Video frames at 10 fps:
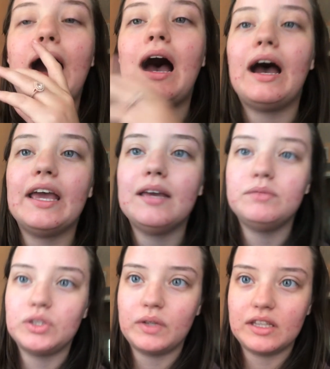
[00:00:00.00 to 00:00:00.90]
I am
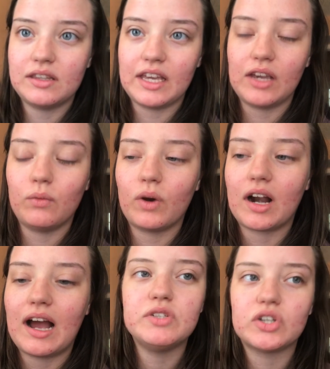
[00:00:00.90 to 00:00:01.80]
doing a thing where
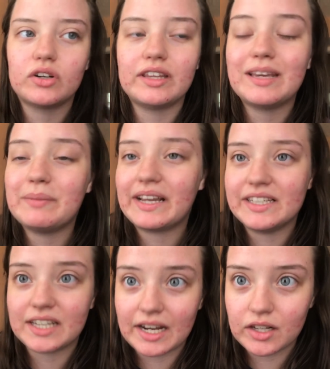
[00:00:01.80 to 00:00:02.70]
I'm journaling my
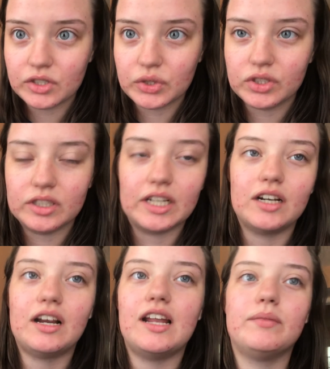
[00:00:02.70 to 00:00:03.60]
entire junior
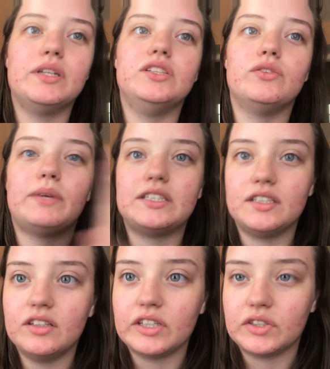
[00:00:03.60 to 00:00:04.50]
year, and I'm going to do it my
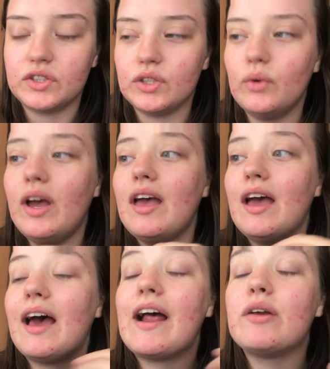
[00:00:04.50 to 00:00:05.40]
senior year too.
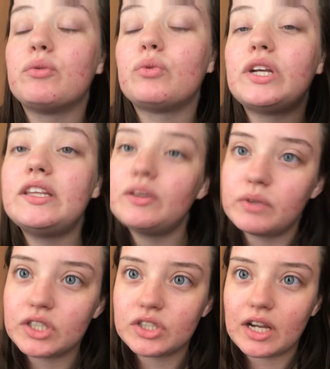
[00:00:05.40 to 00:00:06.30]
I really
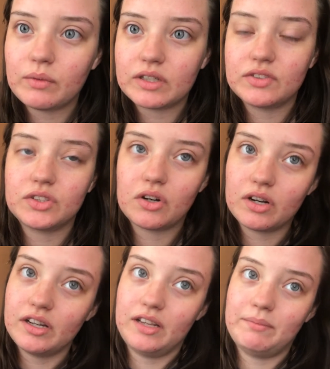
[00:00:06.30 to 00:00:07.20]
wished I would have
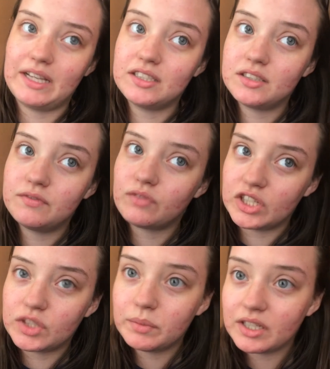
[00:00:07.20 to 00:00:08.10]
started it my
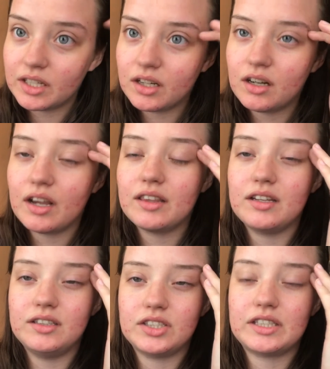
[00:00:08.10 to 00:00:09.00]
freshman year, and
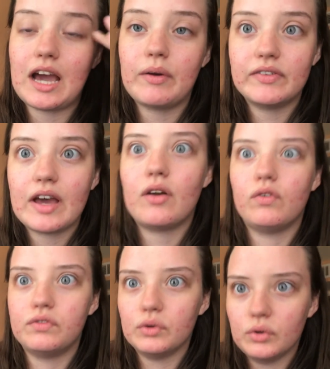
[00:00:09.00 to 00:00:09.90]
then I would have had a
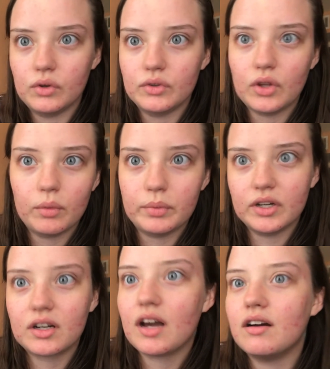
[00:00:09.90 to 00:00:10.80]
full
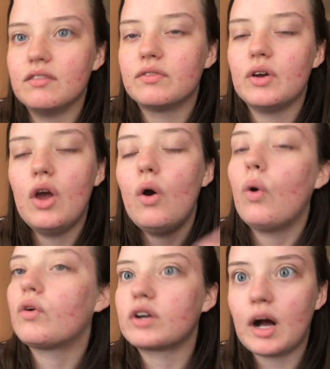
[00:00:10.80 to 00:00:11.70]
notebook
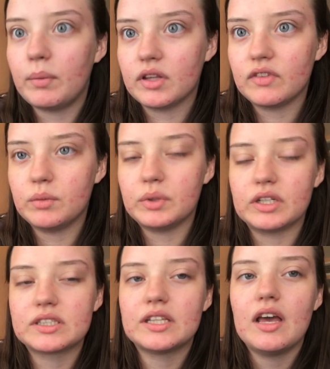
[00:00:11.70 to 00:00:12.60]
or a couple of
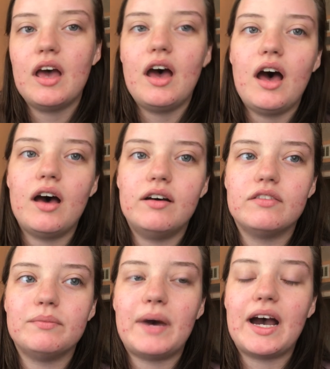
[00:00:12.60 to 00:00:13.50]
notebooks
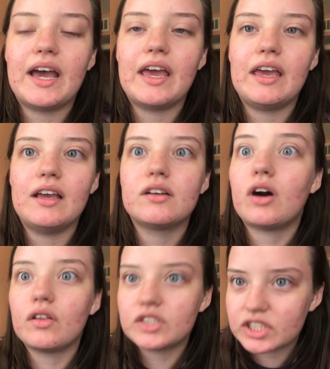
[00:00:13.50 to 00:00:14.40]
of my
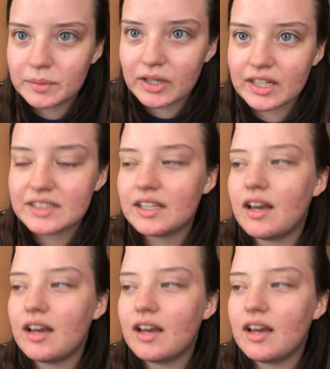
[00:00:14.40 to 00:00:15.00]
college experience.